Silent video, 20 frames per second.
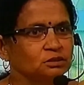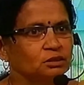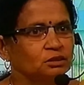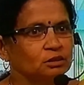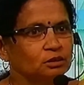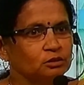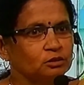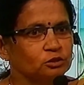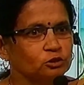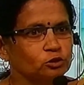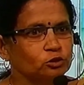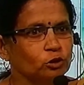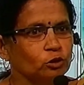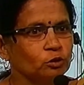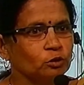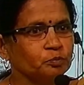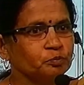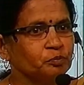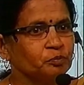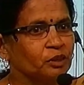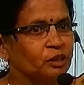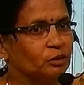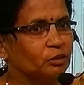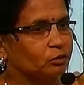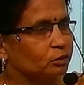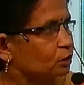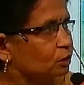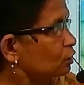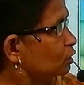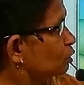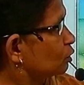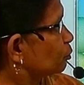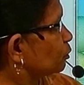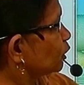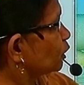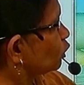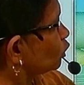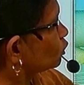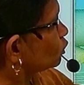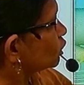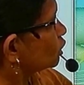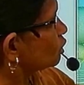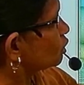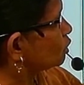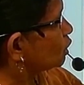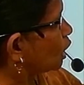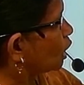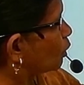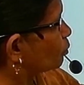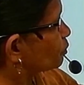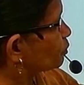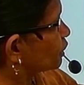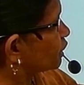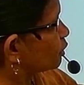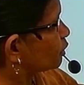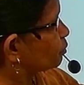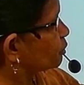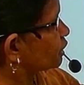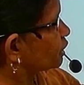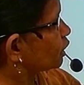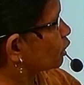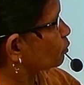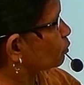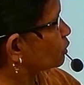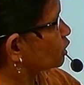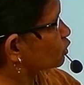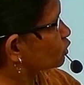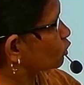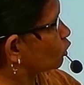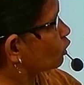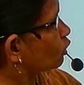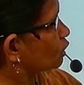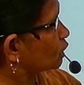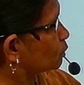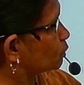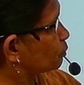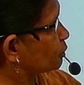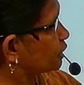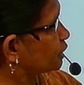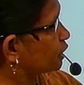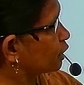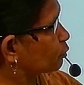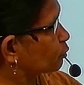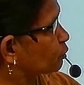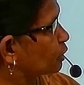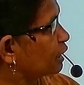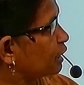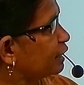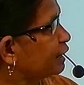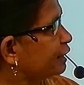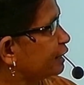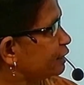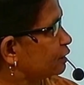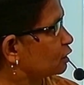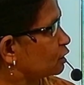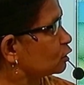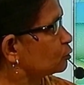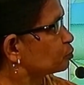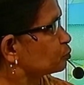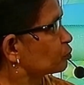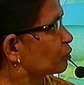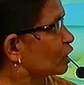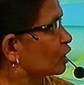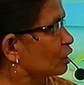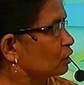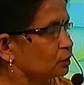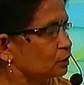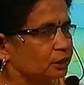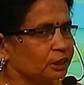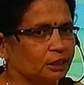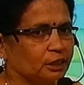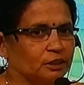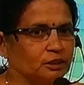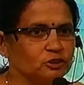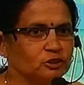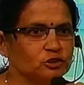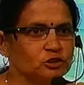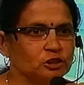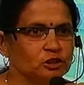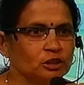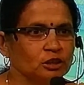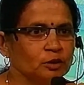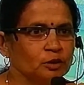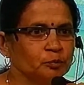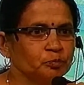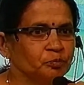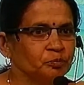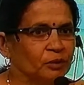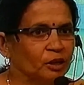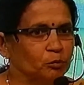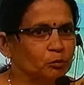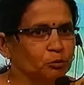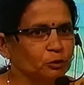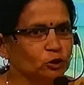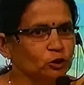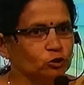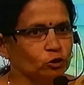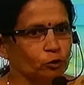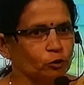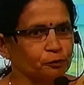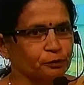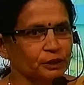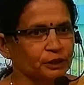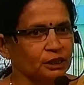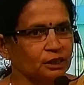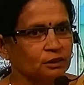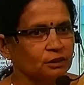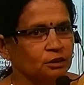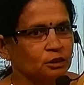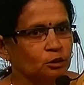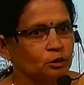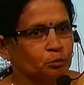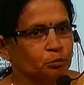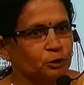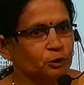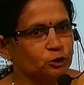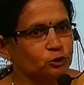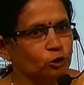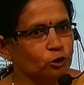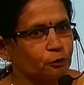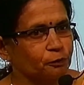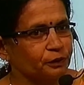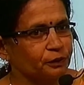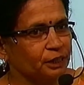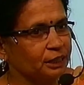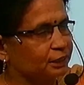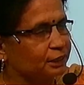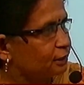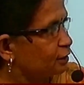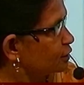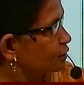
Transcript: So below the upper epidermis or epidermal layer, there is the mesophyll. Mesophyll is